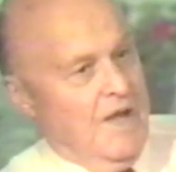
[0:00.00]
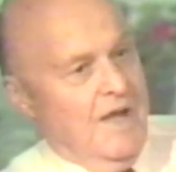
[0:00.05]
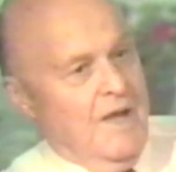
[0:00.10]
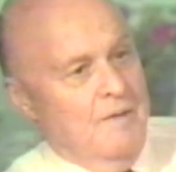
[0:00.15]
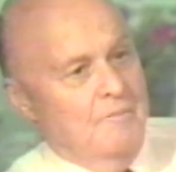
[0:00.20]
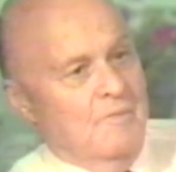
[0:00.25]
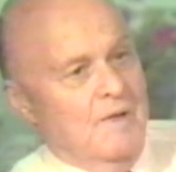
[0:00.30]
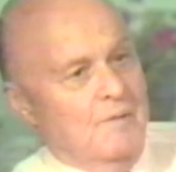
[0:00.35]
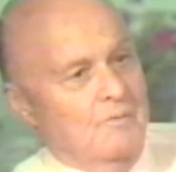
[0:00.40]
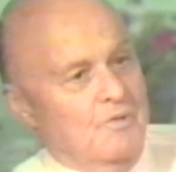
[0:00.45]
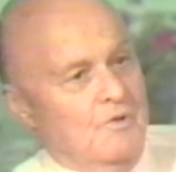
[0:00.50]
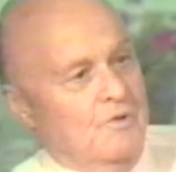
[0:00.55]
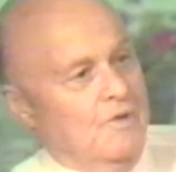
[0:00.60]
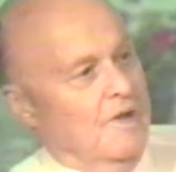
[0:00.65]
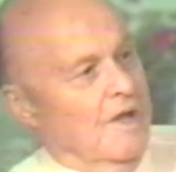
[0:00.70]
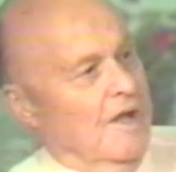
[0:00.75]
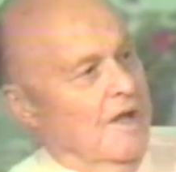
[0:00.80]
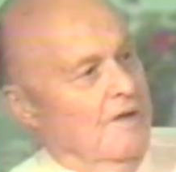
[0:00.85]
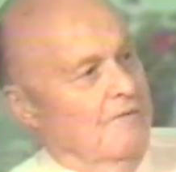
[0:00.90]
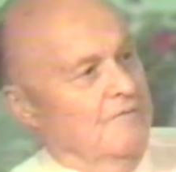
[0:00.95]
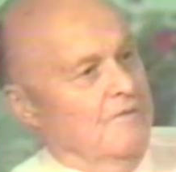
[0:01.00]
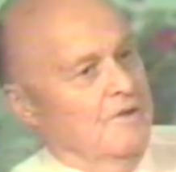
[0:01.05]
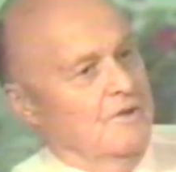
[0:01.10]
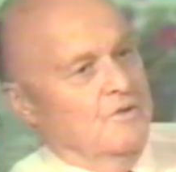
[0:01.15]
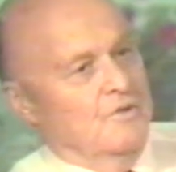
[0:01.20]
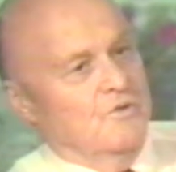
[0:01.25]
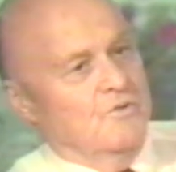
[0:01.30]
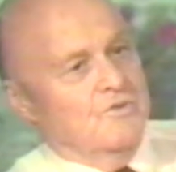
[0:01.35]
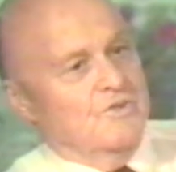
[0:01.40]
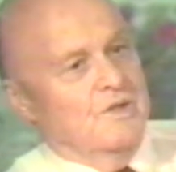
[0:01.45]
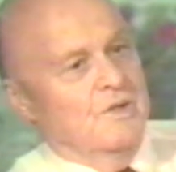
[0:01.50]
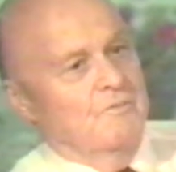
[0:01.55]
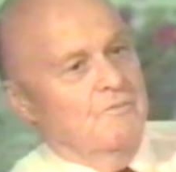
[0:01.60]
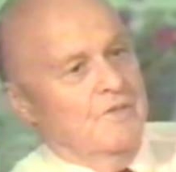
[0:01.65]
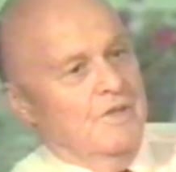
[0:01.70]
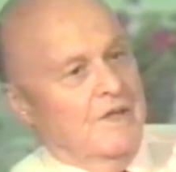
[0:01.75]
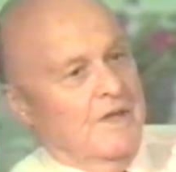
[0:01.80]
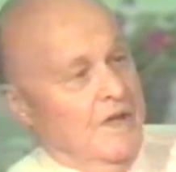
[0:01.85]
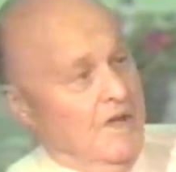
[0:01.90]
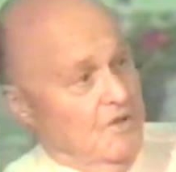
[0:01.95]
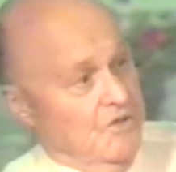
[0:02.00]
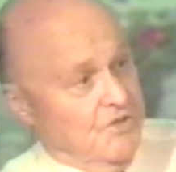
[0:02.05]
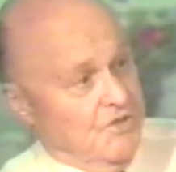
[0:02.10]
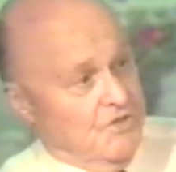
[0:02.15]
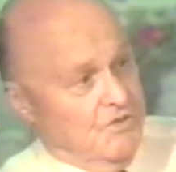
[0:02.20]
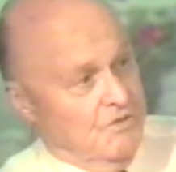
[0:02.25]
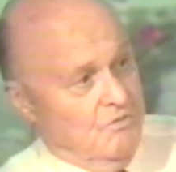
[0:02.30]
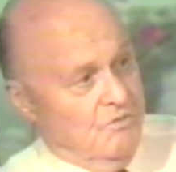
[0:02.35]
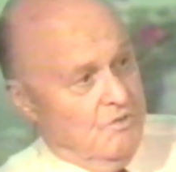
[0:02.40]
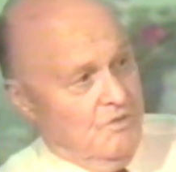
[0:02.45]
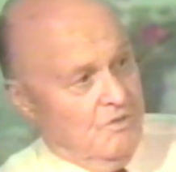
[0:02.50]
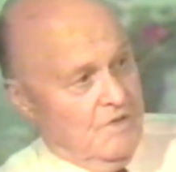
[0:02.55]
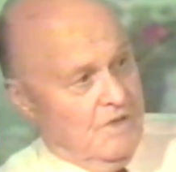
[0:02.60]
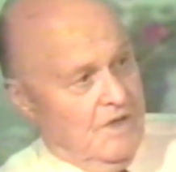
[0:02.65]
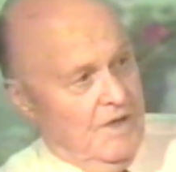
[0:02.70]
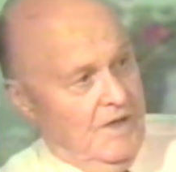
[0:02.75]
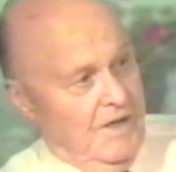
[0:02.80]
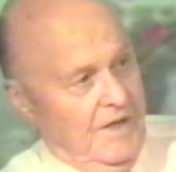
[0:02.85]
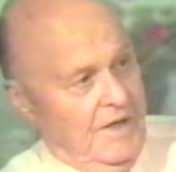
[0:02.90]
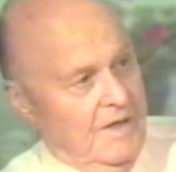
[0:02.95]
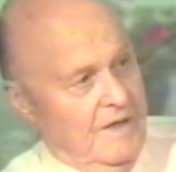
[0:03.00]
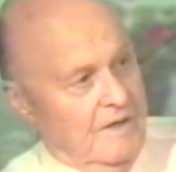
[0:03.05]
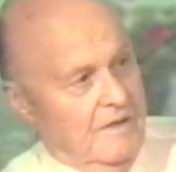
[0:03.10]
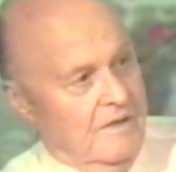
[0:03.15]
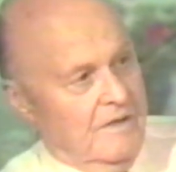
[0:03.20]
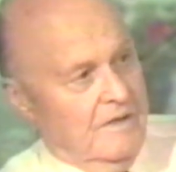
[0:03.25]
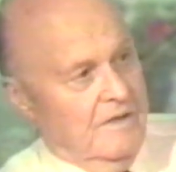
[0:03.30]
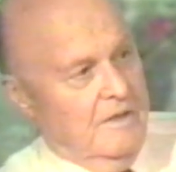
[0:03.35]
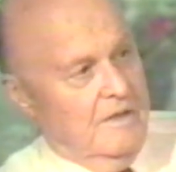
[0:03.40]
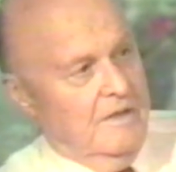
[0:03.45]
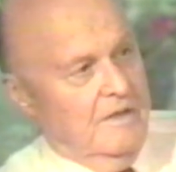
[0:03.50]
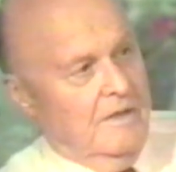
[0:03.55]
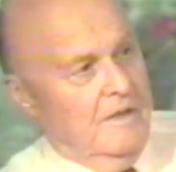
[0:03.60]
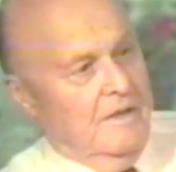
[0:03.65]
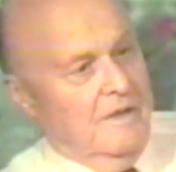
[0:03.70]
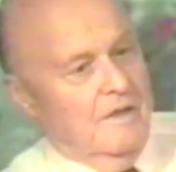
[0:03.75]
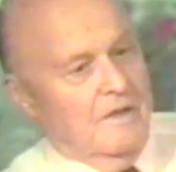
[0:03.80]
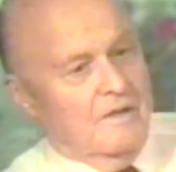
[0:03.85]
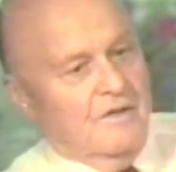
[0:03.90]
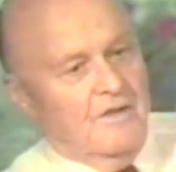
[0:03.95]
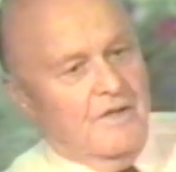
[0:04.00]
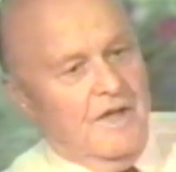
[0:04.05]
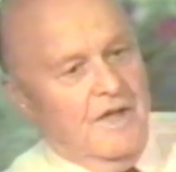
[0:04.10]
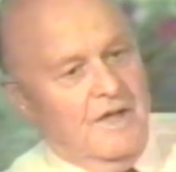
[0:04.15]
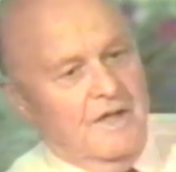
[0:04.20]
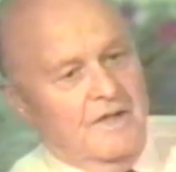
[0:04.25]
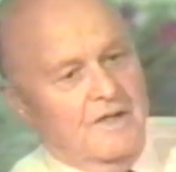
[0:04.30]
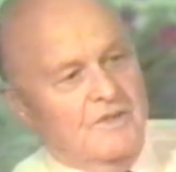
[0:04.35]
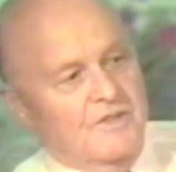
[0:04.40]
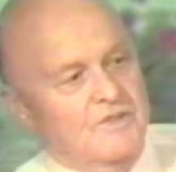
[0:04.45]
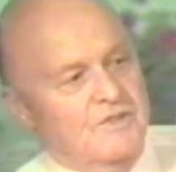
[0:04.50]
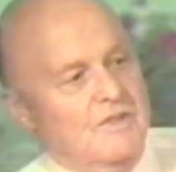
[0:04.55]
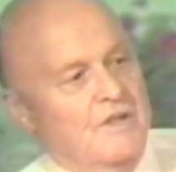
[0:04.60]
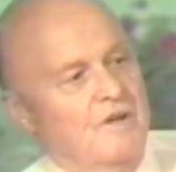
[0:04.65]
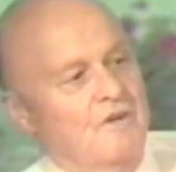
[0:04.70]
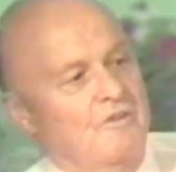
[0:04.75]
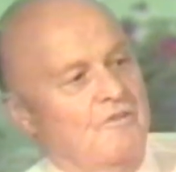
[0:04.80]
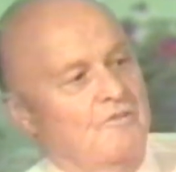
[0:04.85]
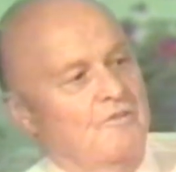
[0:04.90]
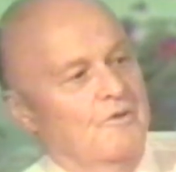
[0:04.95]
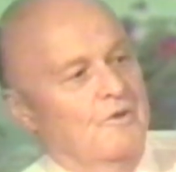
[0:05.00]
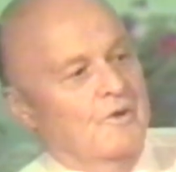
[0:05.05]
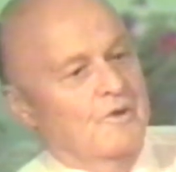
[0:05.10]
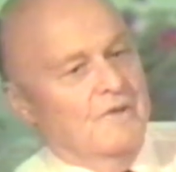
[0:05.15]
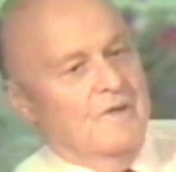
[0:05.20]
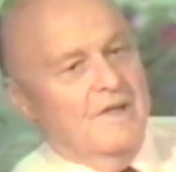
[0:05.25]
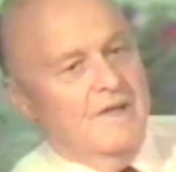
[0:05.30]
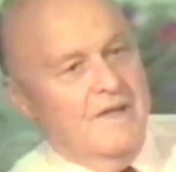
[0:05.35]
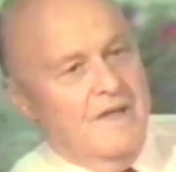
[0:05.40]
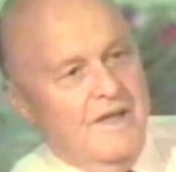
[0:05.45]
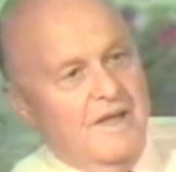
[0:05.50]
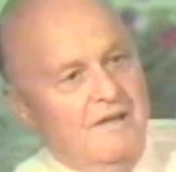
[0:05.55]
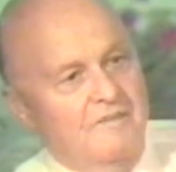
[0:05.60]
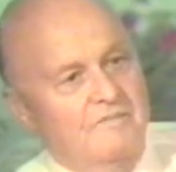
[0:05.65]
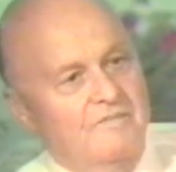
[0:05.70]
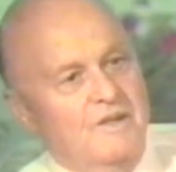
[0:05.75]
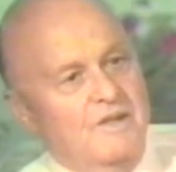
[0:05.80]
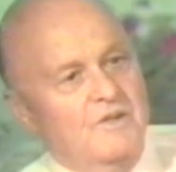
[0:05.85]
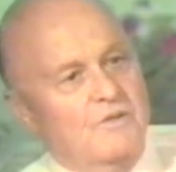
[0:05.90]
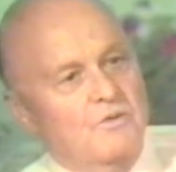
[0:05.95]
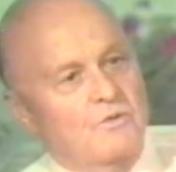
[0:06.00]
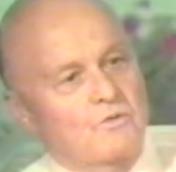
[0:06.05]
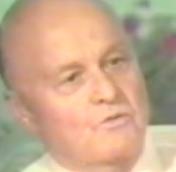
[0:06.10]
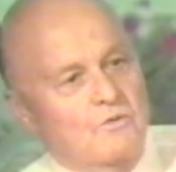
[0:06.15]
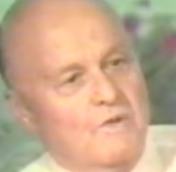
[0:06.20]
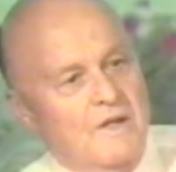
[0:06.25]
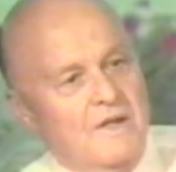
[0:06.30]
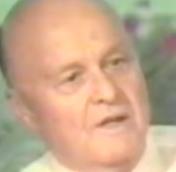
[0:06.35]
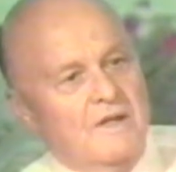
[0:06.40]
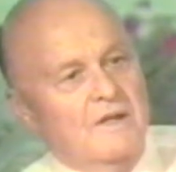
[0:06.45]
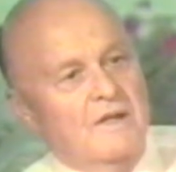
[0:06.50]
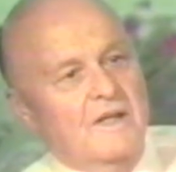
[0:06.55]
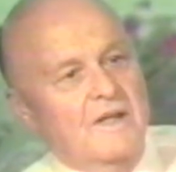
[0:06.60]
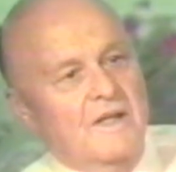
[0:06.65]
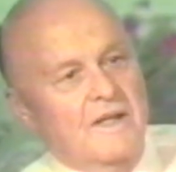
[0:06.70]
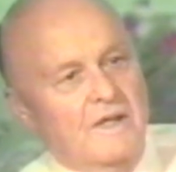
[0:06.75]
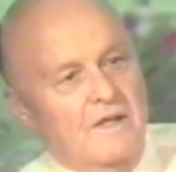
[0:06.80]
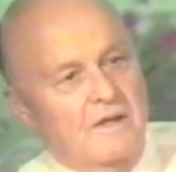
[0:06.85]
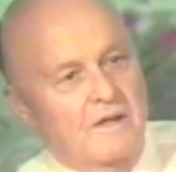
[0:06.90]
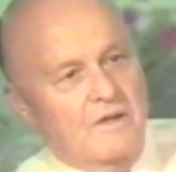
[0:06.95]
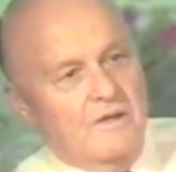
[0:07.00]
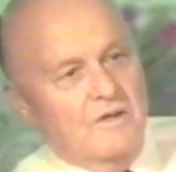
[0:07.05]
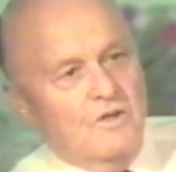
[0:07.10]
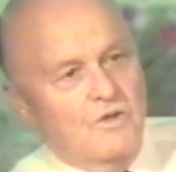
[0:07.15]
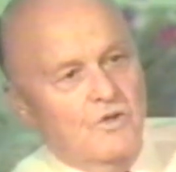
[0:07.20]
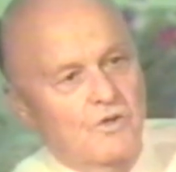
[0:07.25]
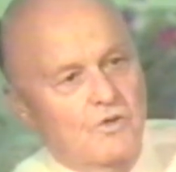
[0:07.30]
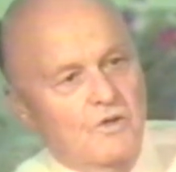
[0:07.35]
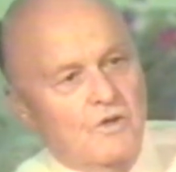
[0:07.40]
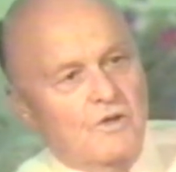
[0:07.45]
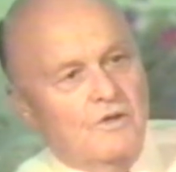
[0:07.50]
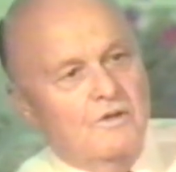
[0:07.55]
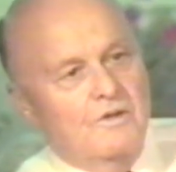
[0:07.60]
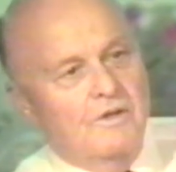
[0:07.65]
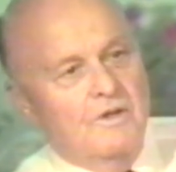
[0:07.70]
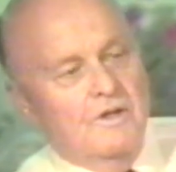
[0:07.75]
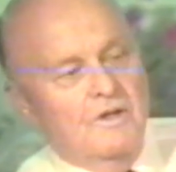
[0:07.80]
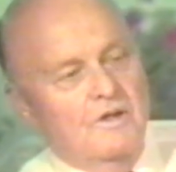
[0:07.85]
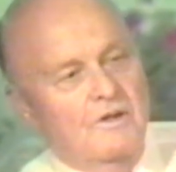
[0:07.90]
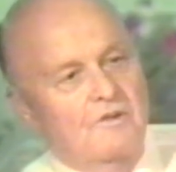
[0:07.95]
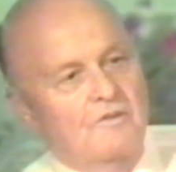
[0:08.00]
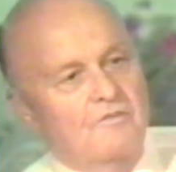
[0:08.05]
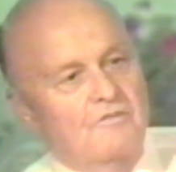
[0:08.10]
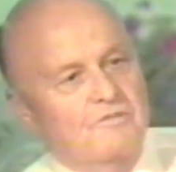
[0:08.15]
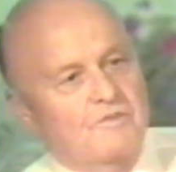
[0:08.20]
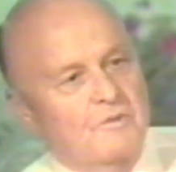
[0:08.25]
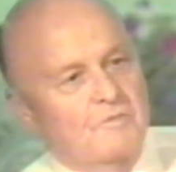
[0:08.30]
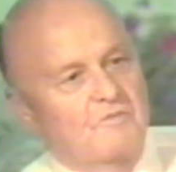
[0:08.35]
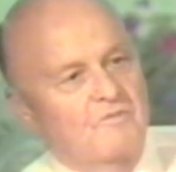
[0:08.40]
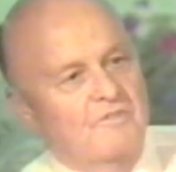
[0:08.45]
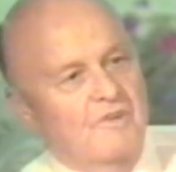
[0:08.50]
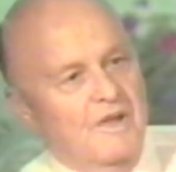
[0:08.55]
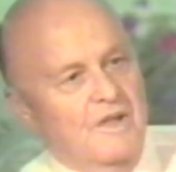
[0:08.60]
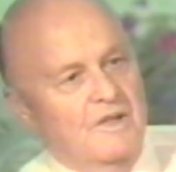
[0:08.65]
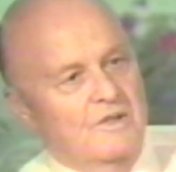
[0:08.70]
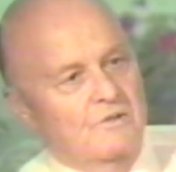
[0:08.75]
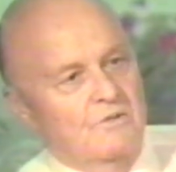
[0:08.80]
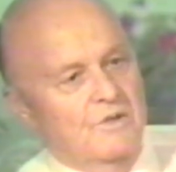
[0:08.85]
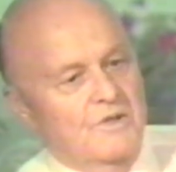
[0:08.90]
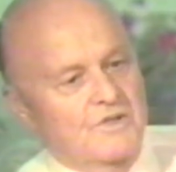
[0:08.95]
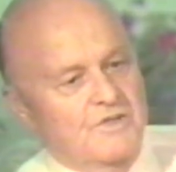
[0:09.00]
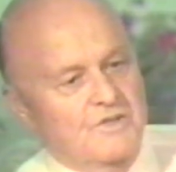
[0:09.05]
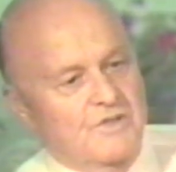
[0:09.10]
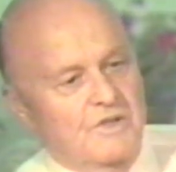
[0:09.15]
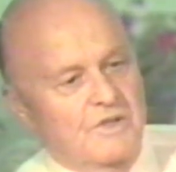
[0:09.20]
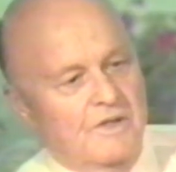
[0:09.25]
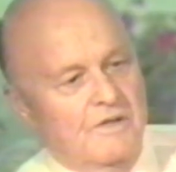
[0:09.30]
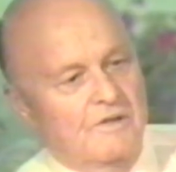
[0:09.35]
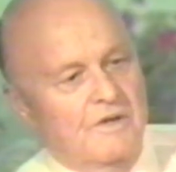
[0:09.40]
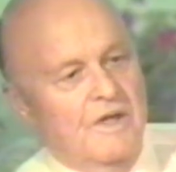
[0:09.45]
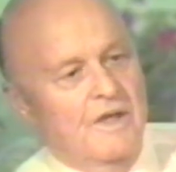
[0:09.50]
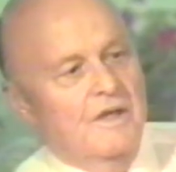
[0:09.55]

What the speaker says: and that is for the Navy to really get good from value engineering, we're going to have to teach it to your competitors.